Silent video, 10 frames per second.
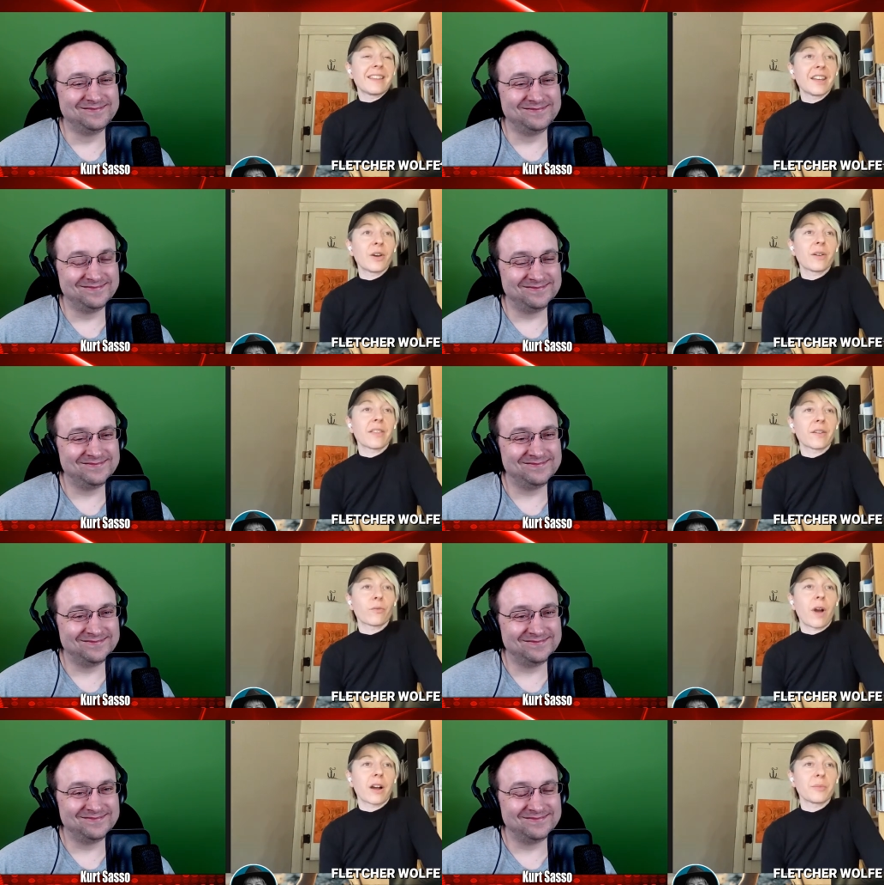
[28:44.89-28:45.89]
Speaker 1: You know, I
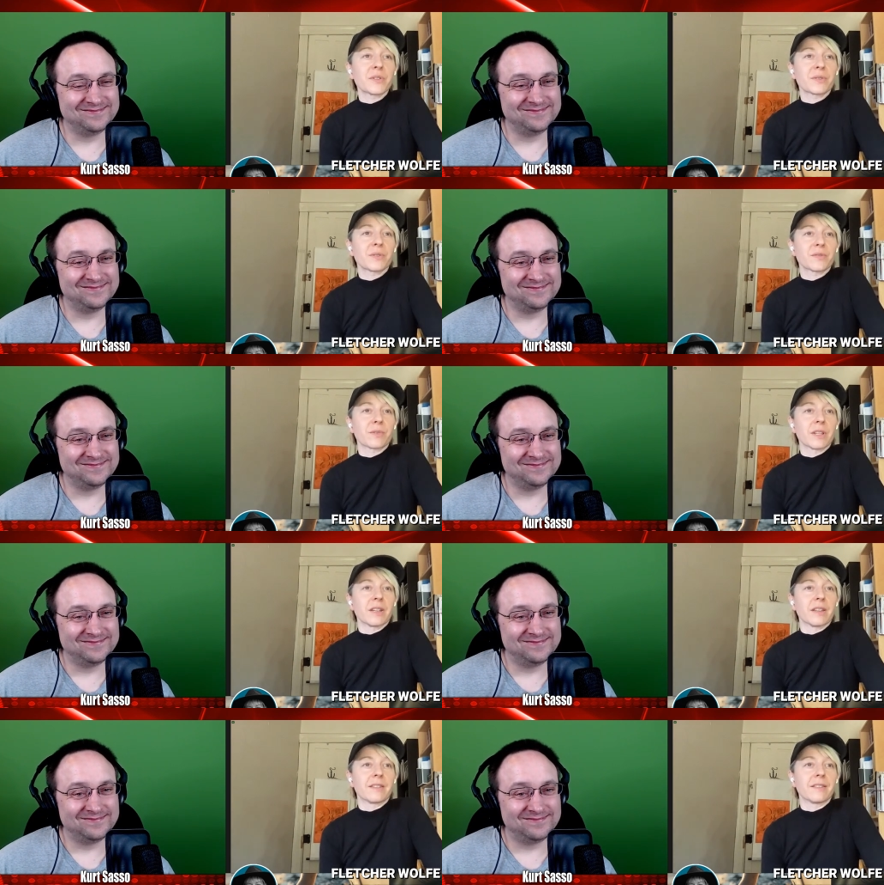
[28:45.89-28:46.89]
think rock musicals
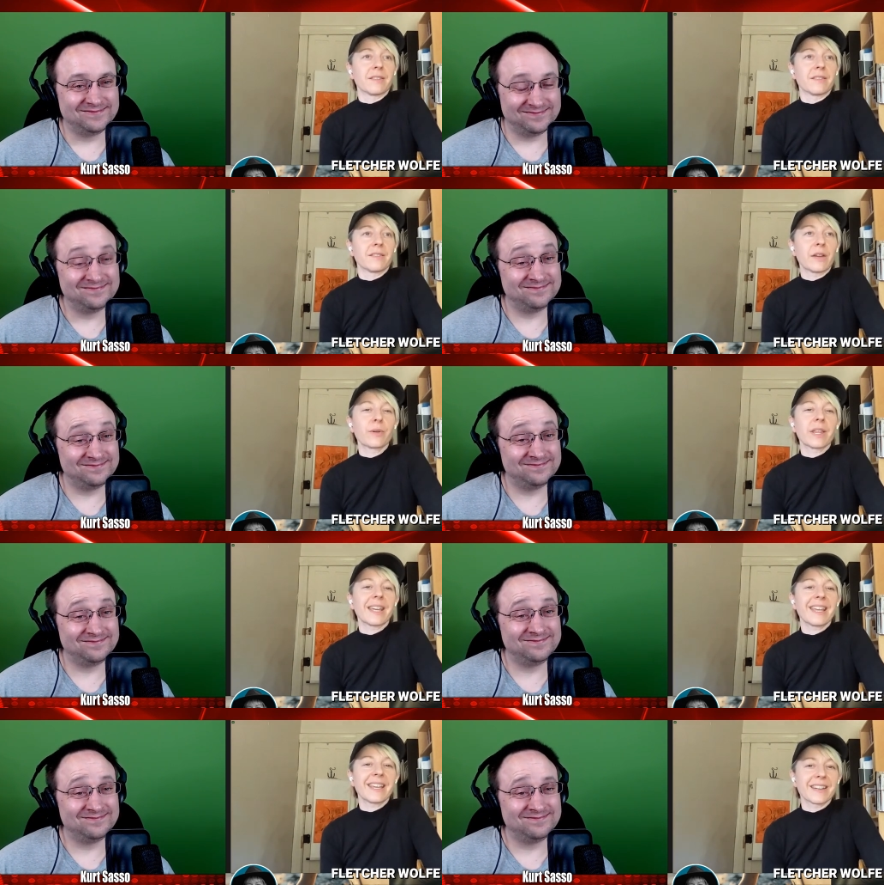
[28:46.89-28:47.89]
really they
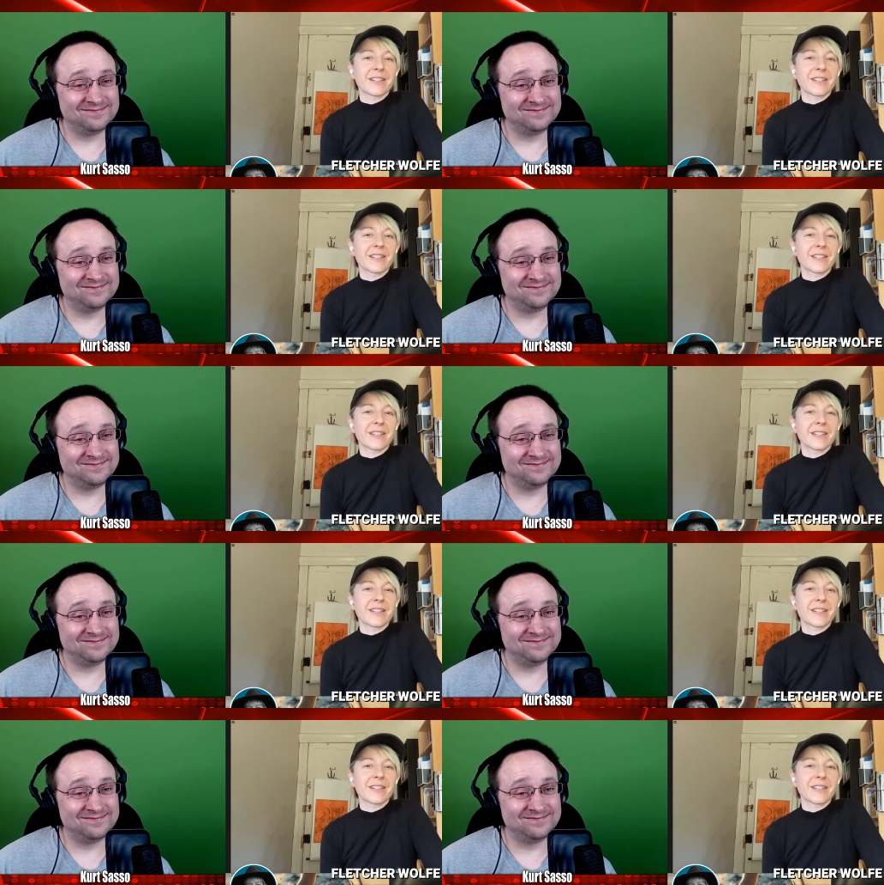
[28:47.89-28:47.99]
really hit a